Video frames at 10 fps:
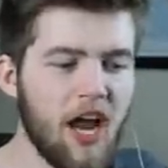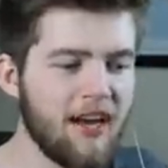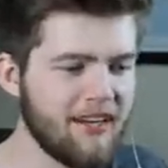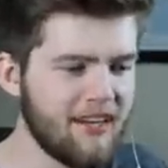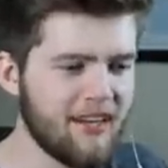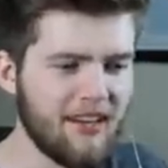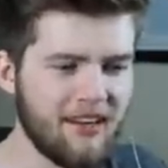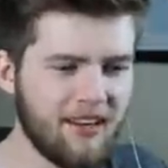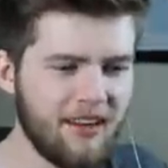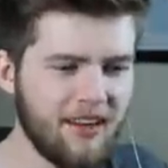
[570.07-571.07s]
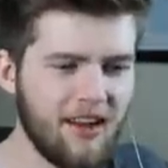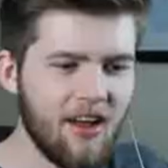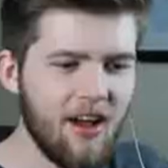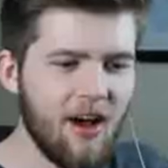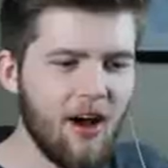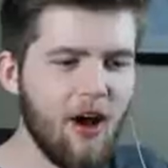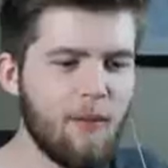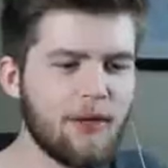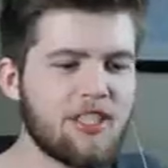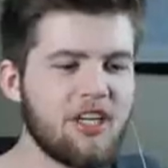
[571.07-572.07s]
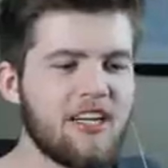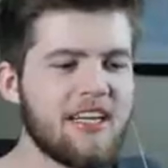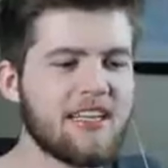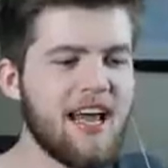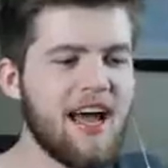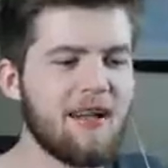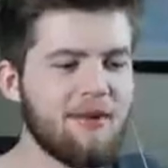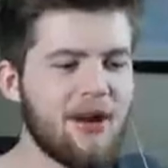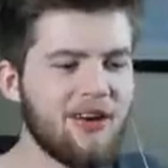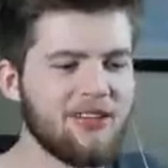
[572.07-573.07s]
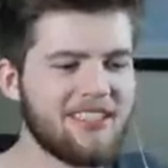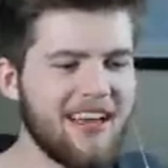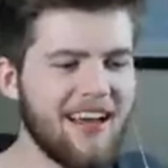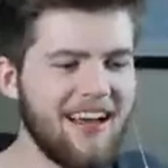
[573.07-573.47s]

shit! Yes! Oh, but you didn't get the Elmos.